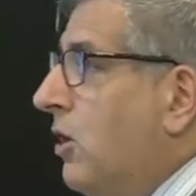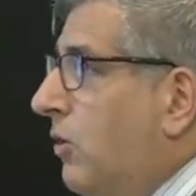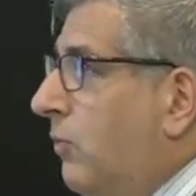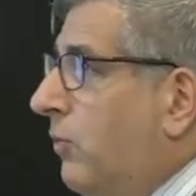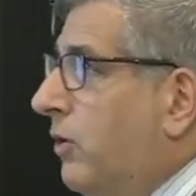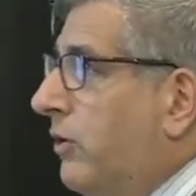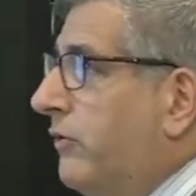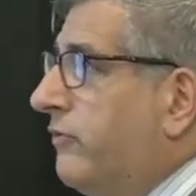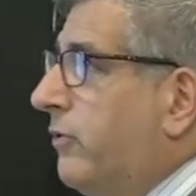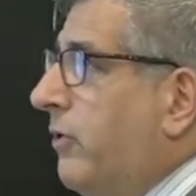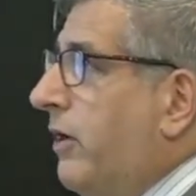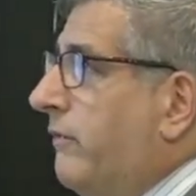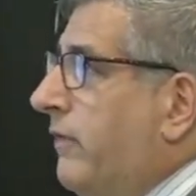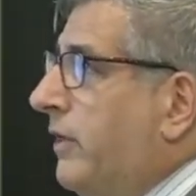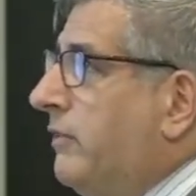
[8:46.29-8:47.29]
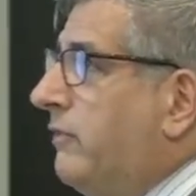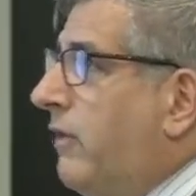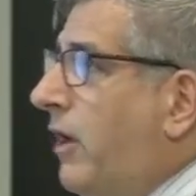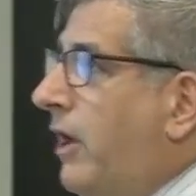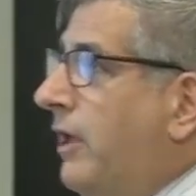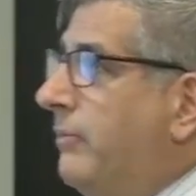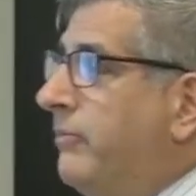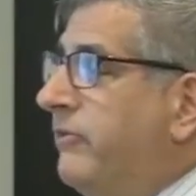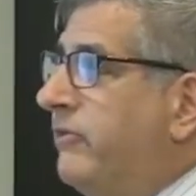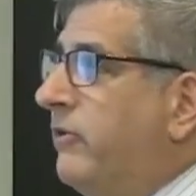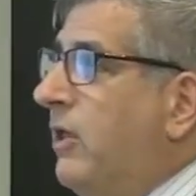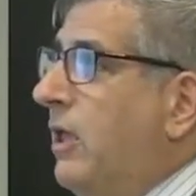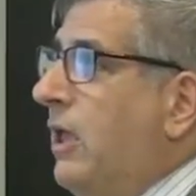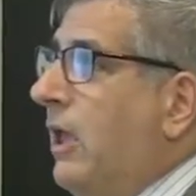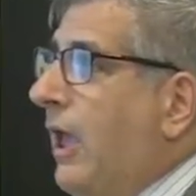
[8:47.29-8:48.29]
We also have enzymes,
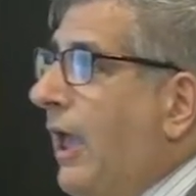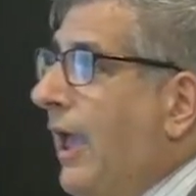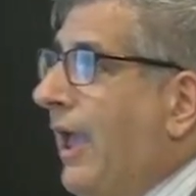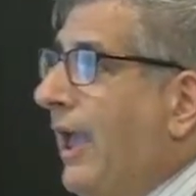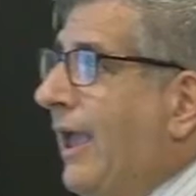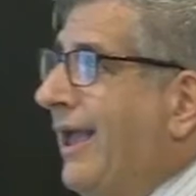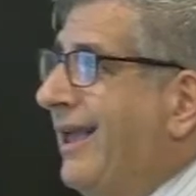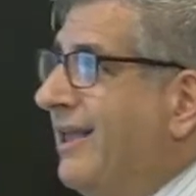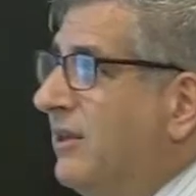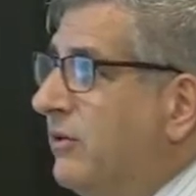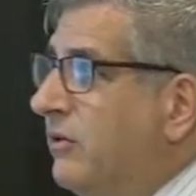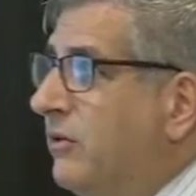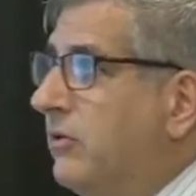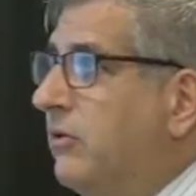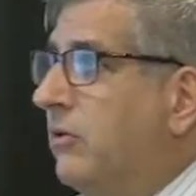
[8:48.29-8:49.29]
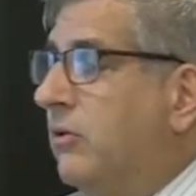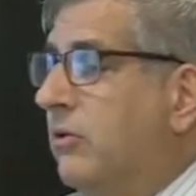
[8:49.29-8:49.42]
and